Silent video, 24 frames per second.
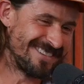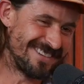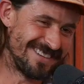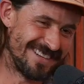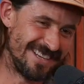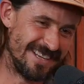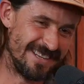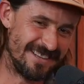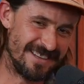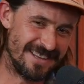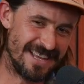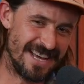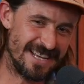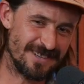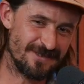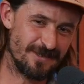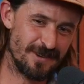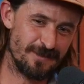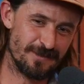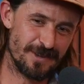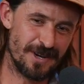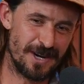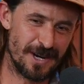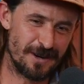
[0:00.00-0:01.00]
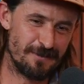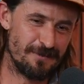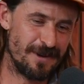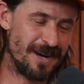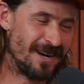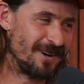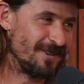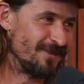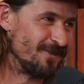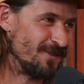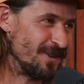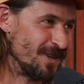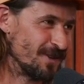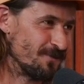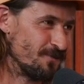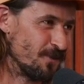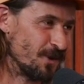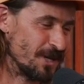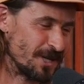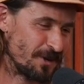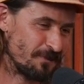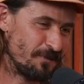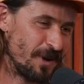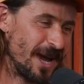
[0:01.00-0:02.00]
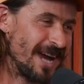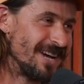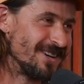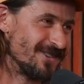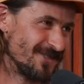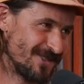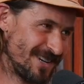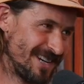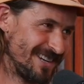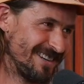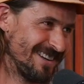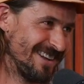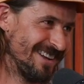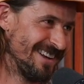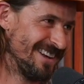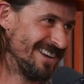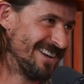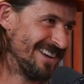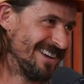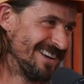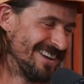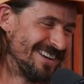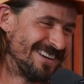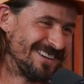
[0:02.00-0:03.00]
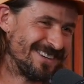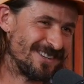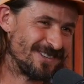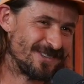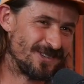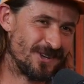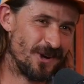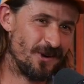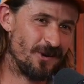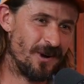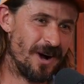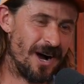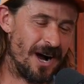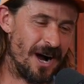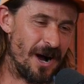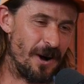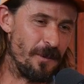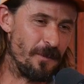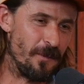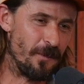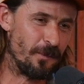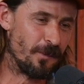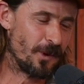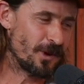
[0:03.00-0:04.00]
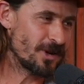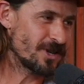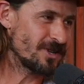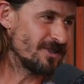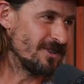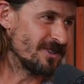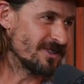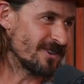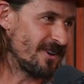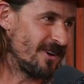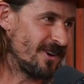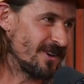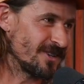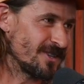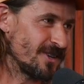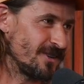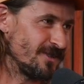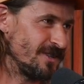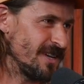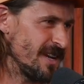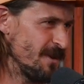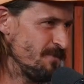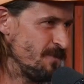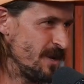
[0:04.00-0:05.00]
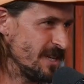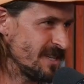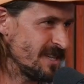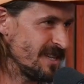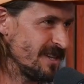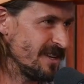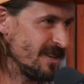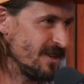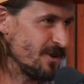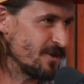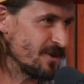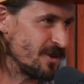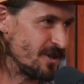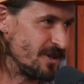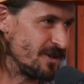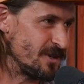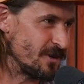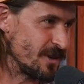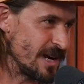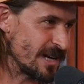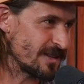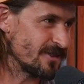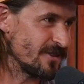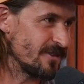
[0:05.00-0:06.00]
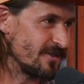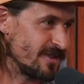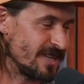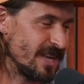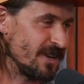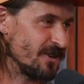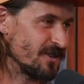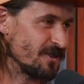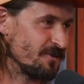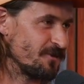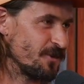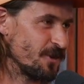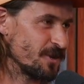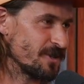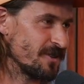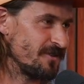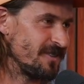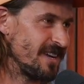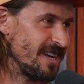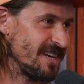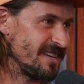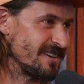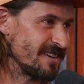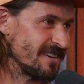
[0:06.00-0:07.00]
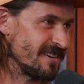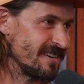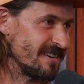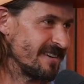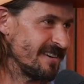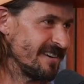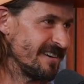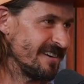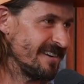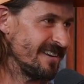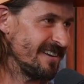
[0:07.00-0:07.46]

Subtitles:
See, that's what I'm talking about. This boy's a patriot. So Marshall is also, did I mention you're the director of sales at Force of Nature?